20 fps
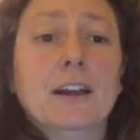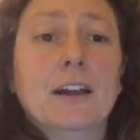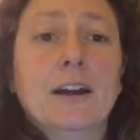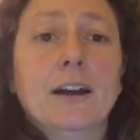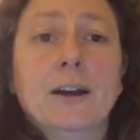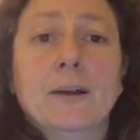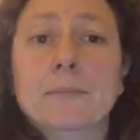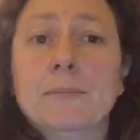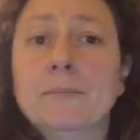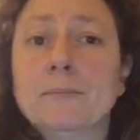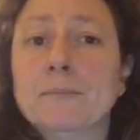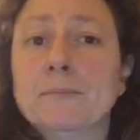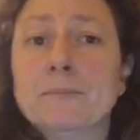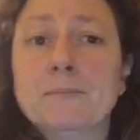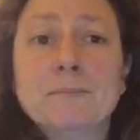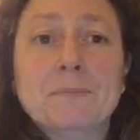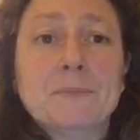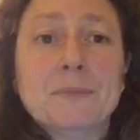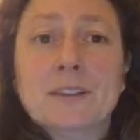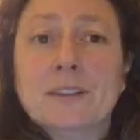
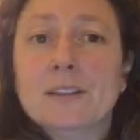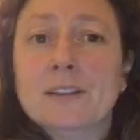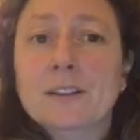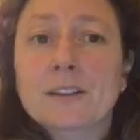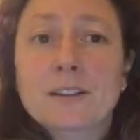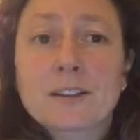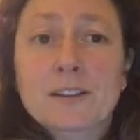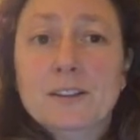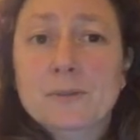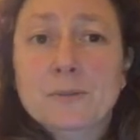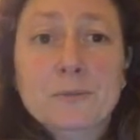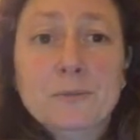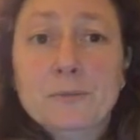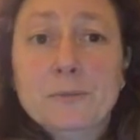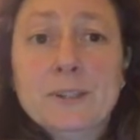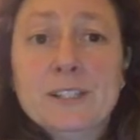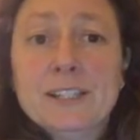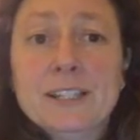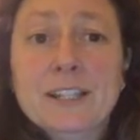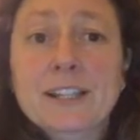
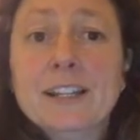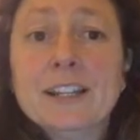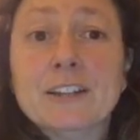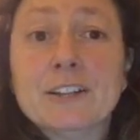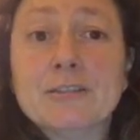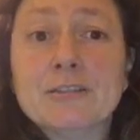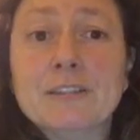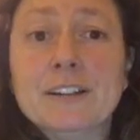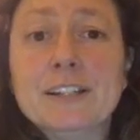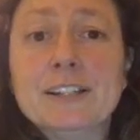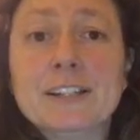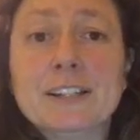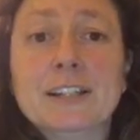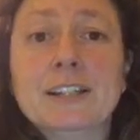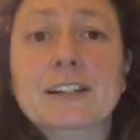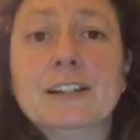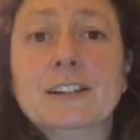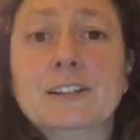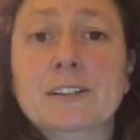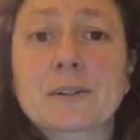we see an
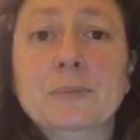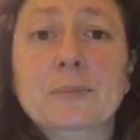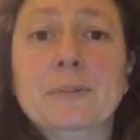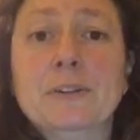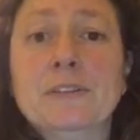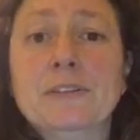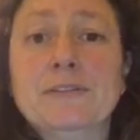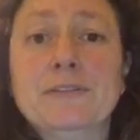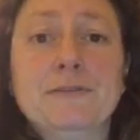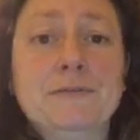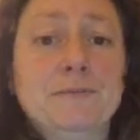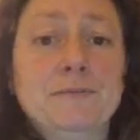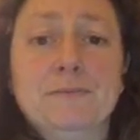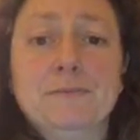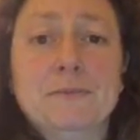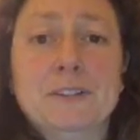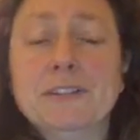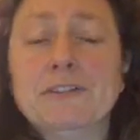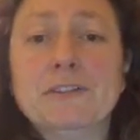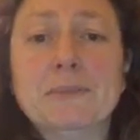increasing number of
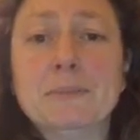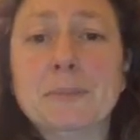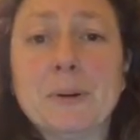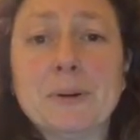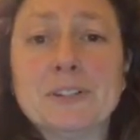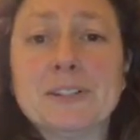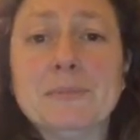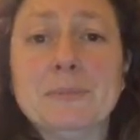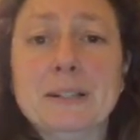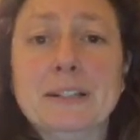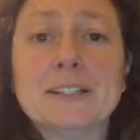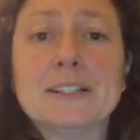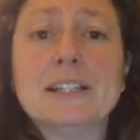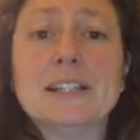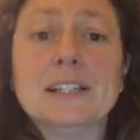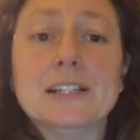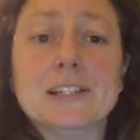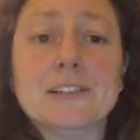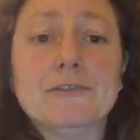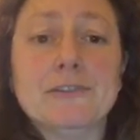different
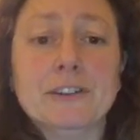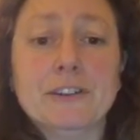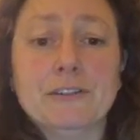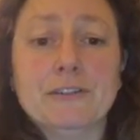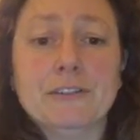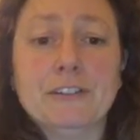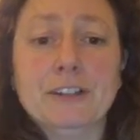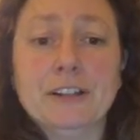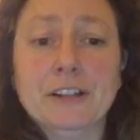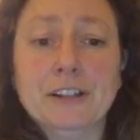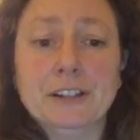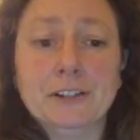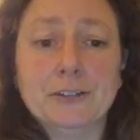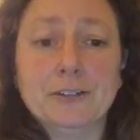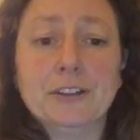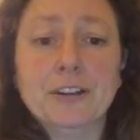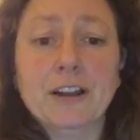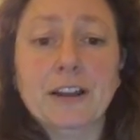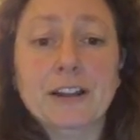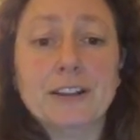possibilities for learning
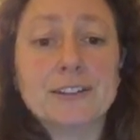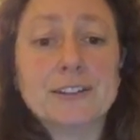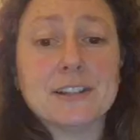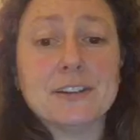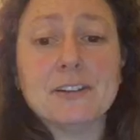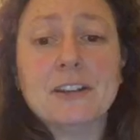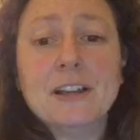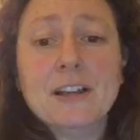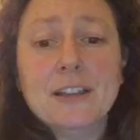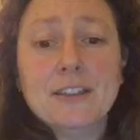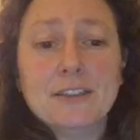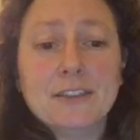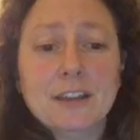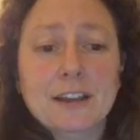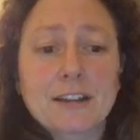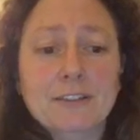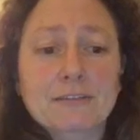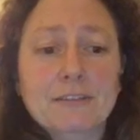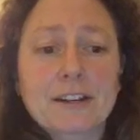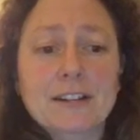online. So
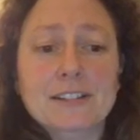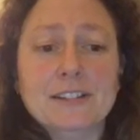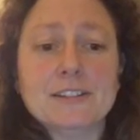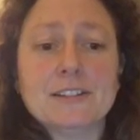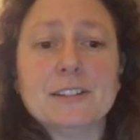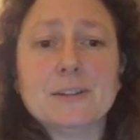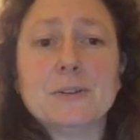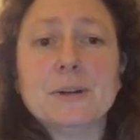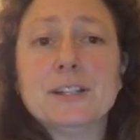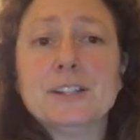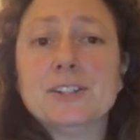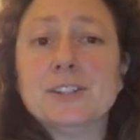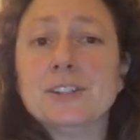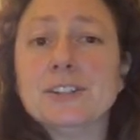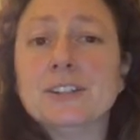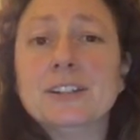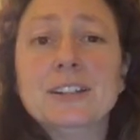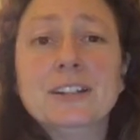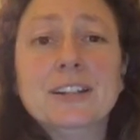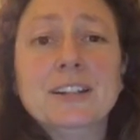that raises the
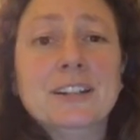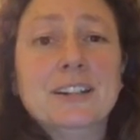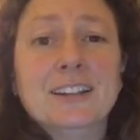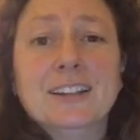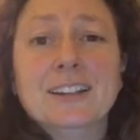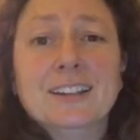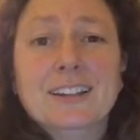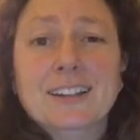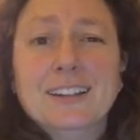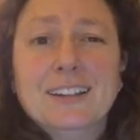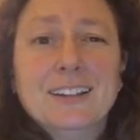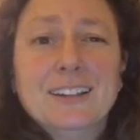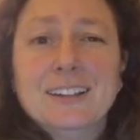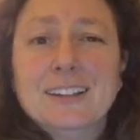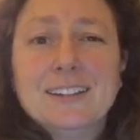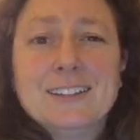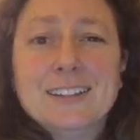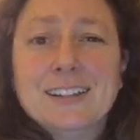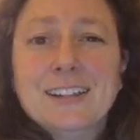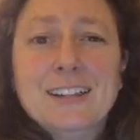question,
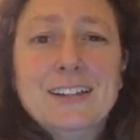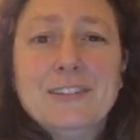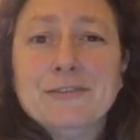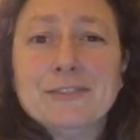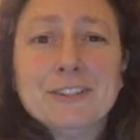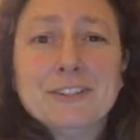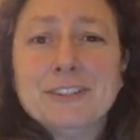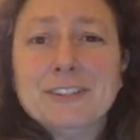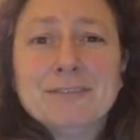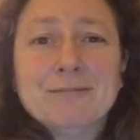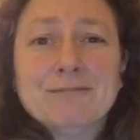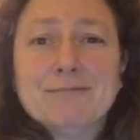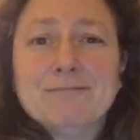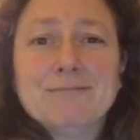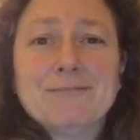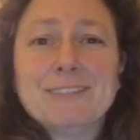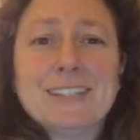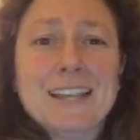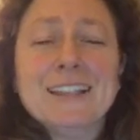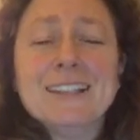is it even
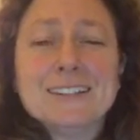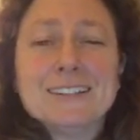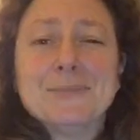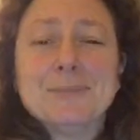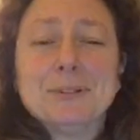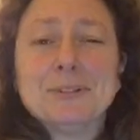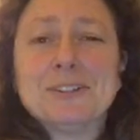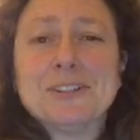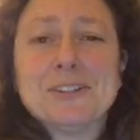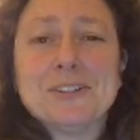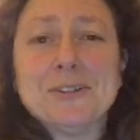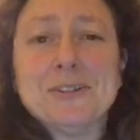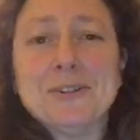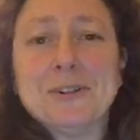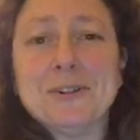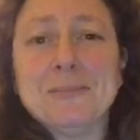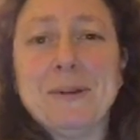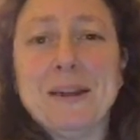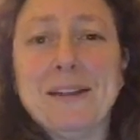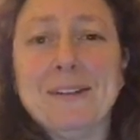sensible to
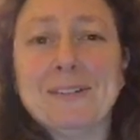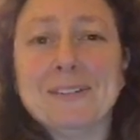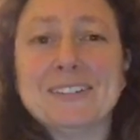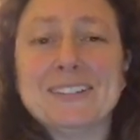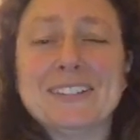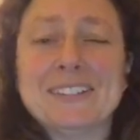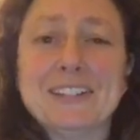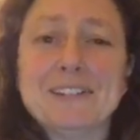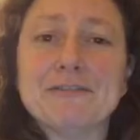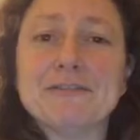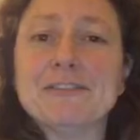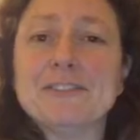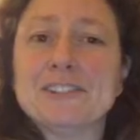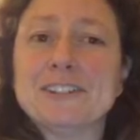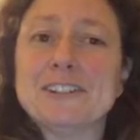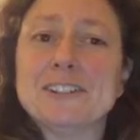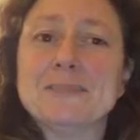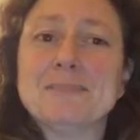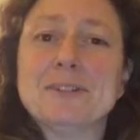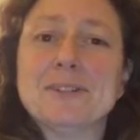talk about
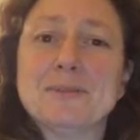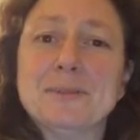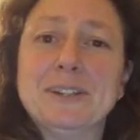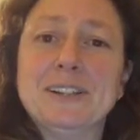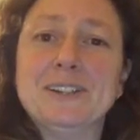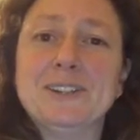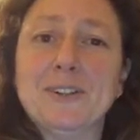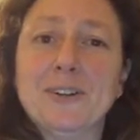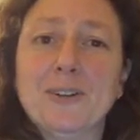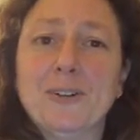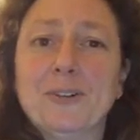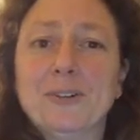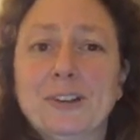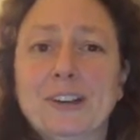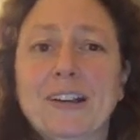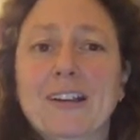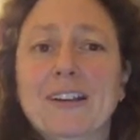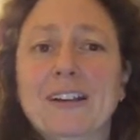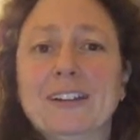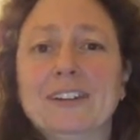differences between
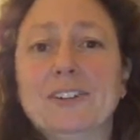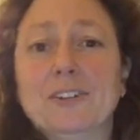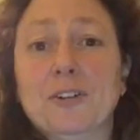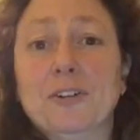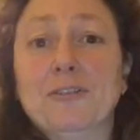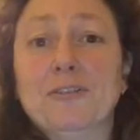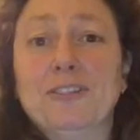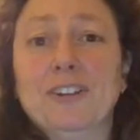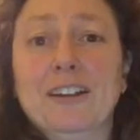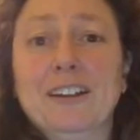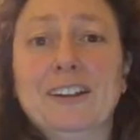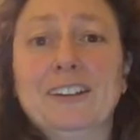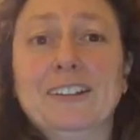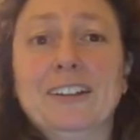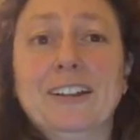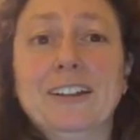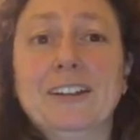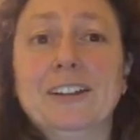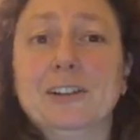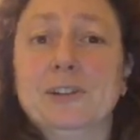online and offline
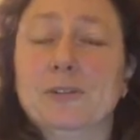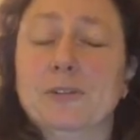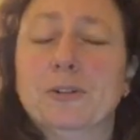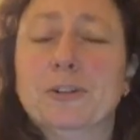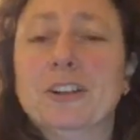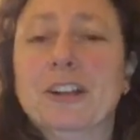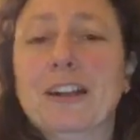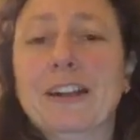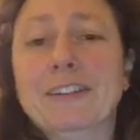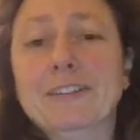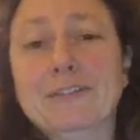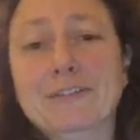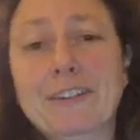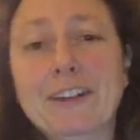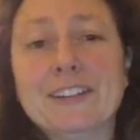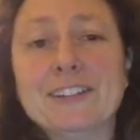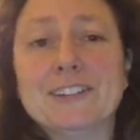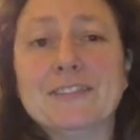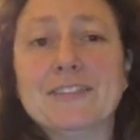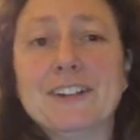learning, or online and
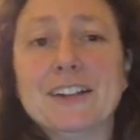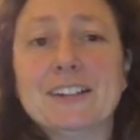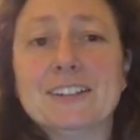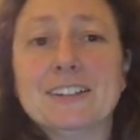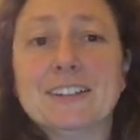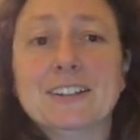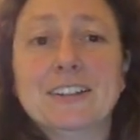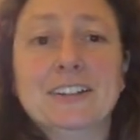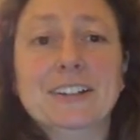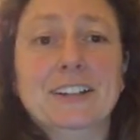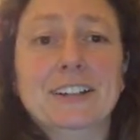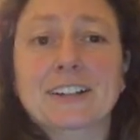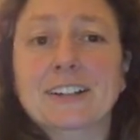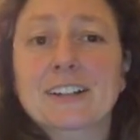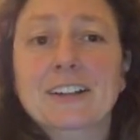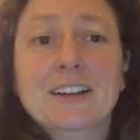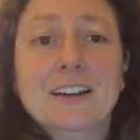face-to-face learning?